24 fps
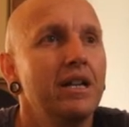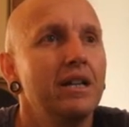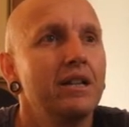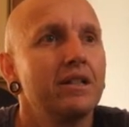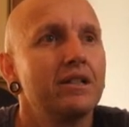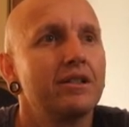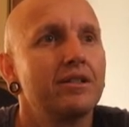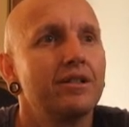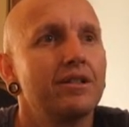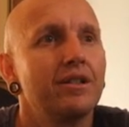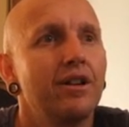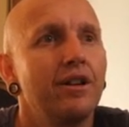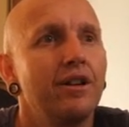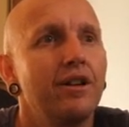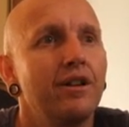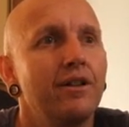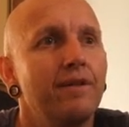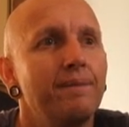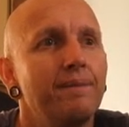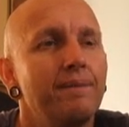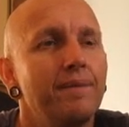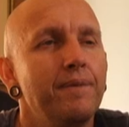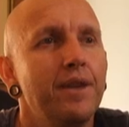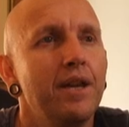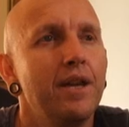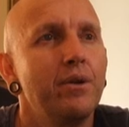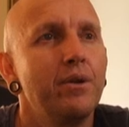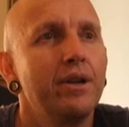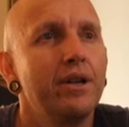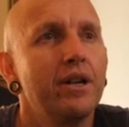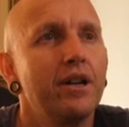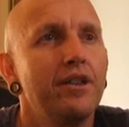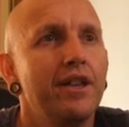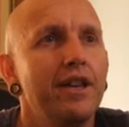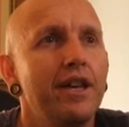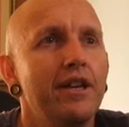So, there we go.
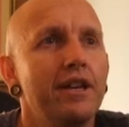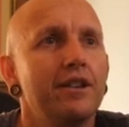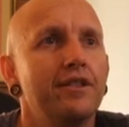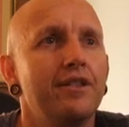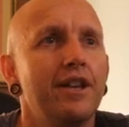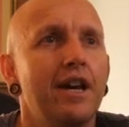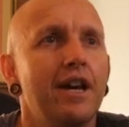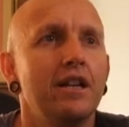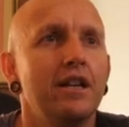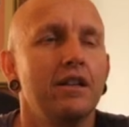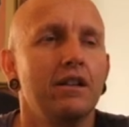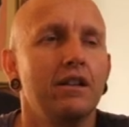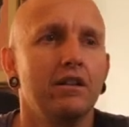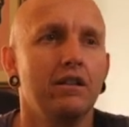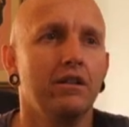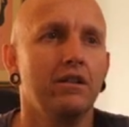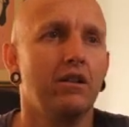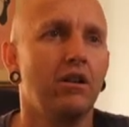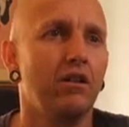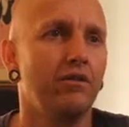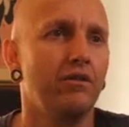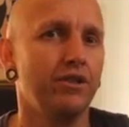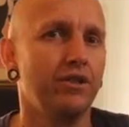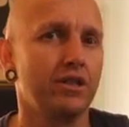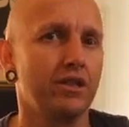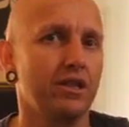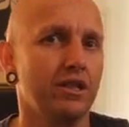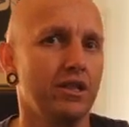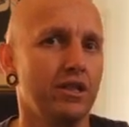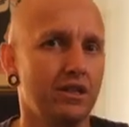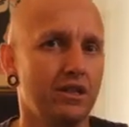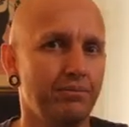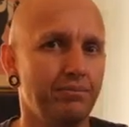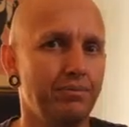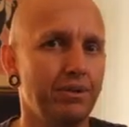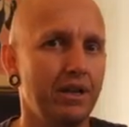That obviously is the
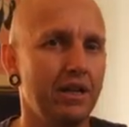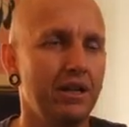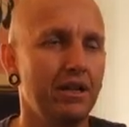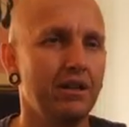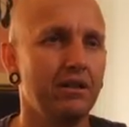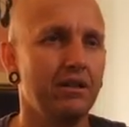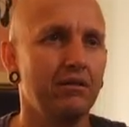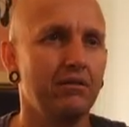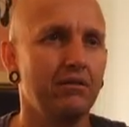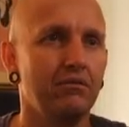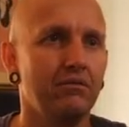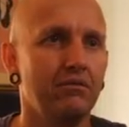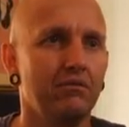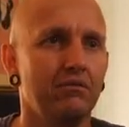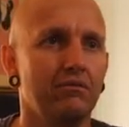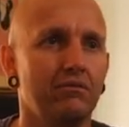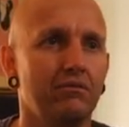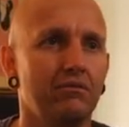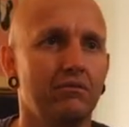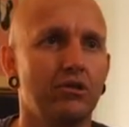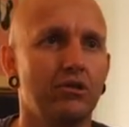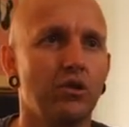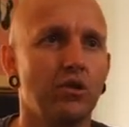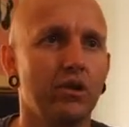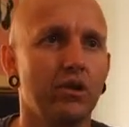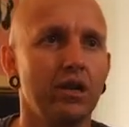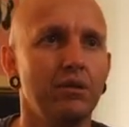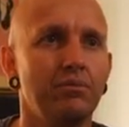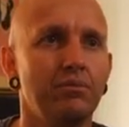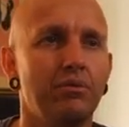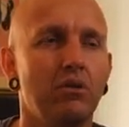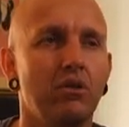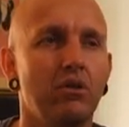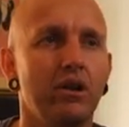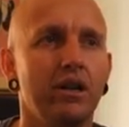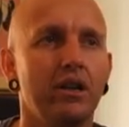big talking
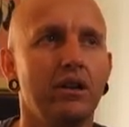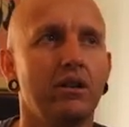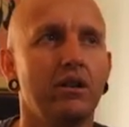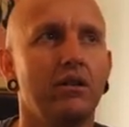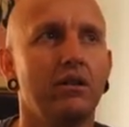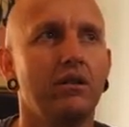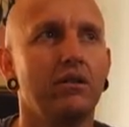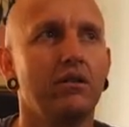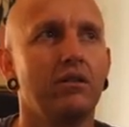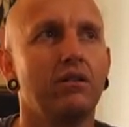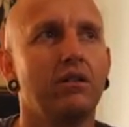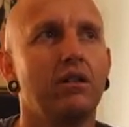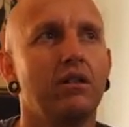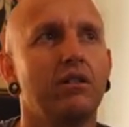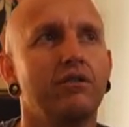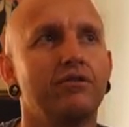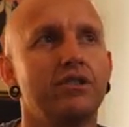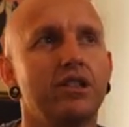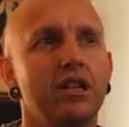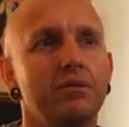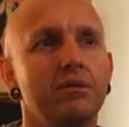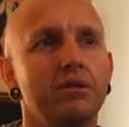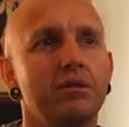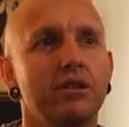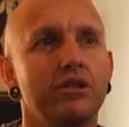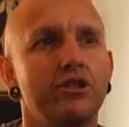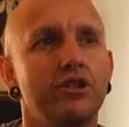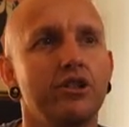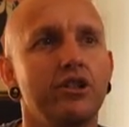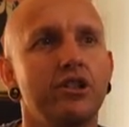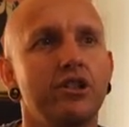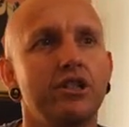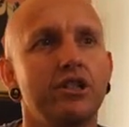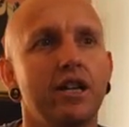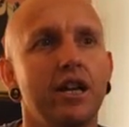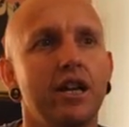point of Teams List
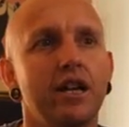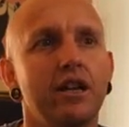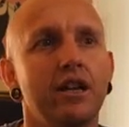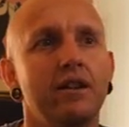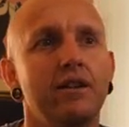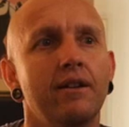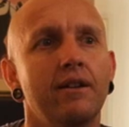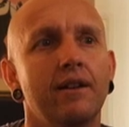Tuesday.